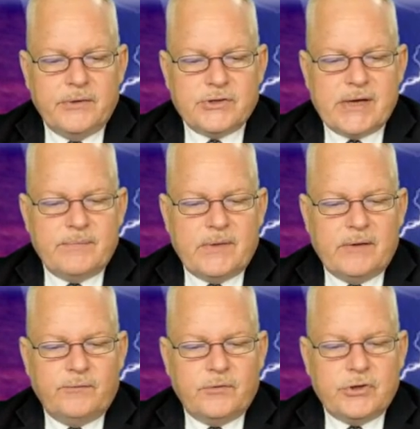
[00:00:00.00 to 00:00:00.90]
The same
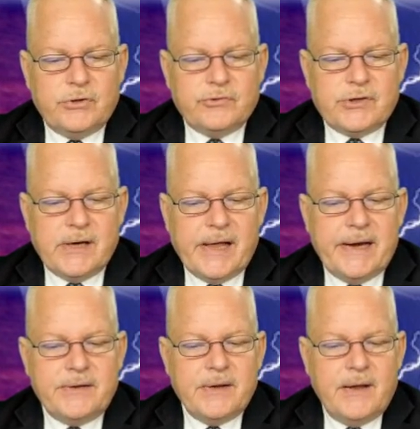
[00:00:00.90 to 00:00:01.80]
thing for Tuesday
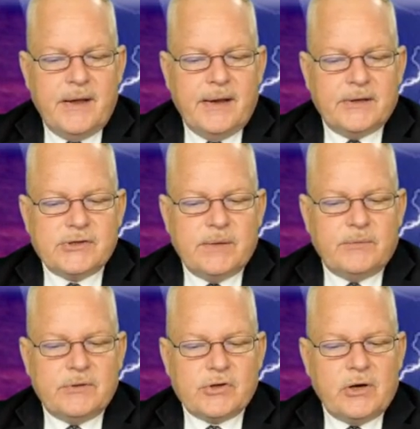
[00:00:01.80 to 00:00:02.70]
night,
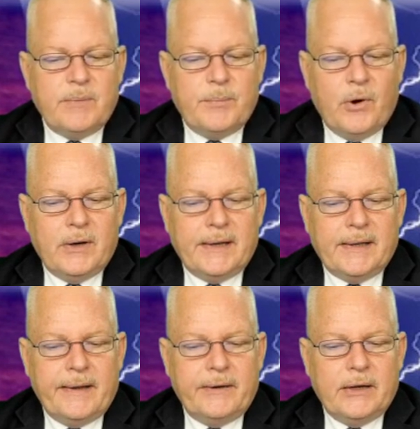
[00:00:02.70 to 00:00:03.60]
except it's going to be partly
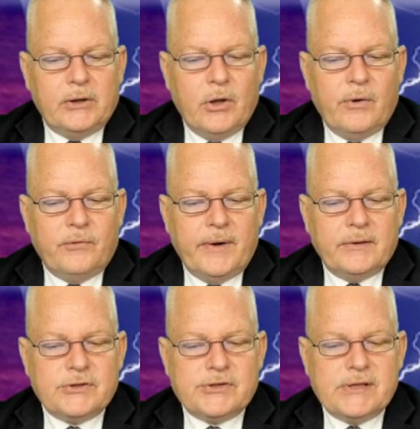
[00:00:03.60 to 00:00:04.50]
cloudy, low of
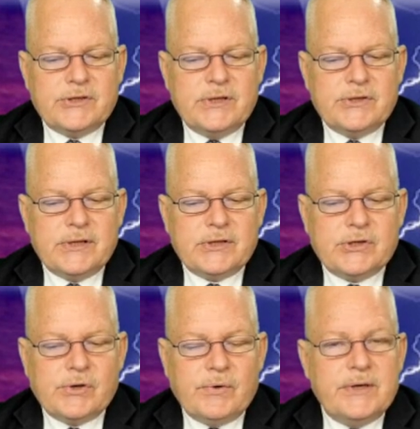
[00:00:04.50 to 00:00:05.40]
around 66
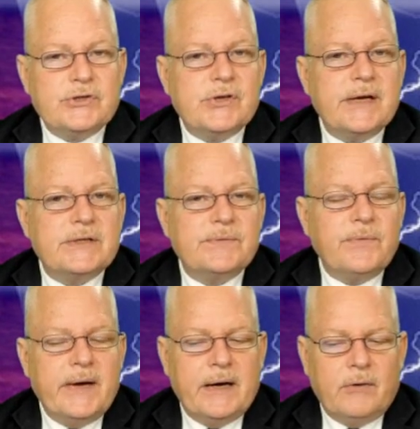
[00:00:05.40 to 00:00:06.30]
degrees, chance of
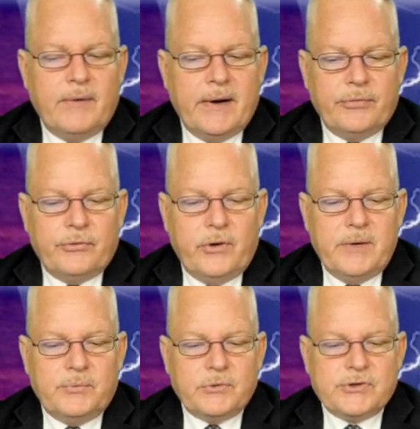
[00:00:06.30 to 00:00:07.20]
rain at around
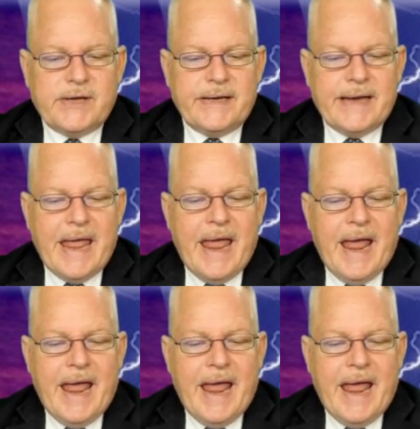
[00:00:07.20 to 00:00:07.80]
30%.